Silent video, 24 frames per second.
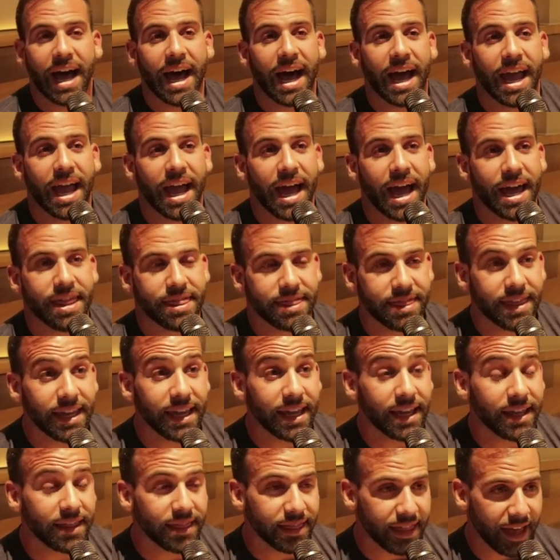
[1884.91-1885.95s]
I
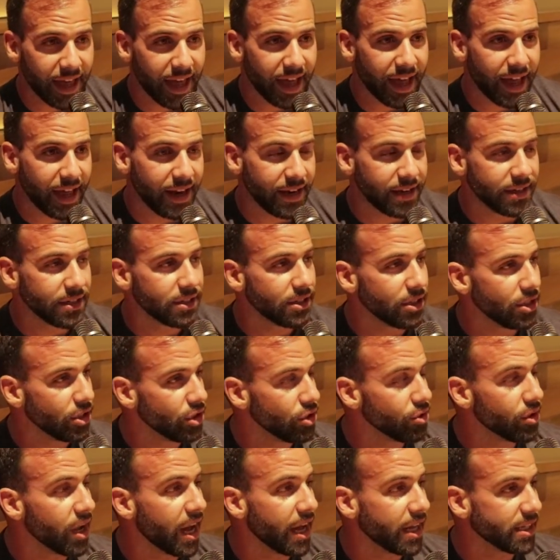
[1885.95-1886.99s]
think that
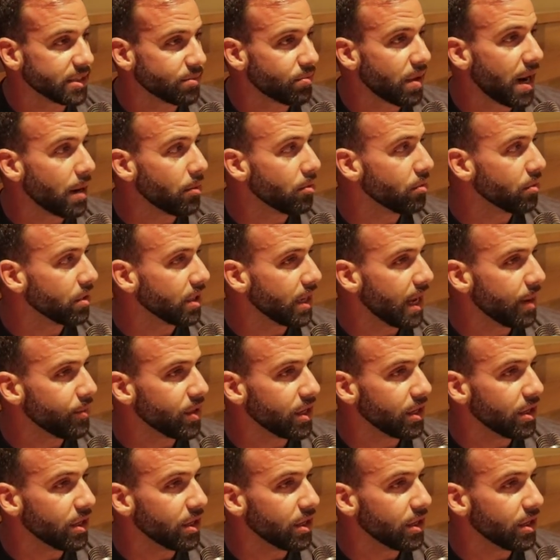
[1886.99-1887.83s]
you guys probably,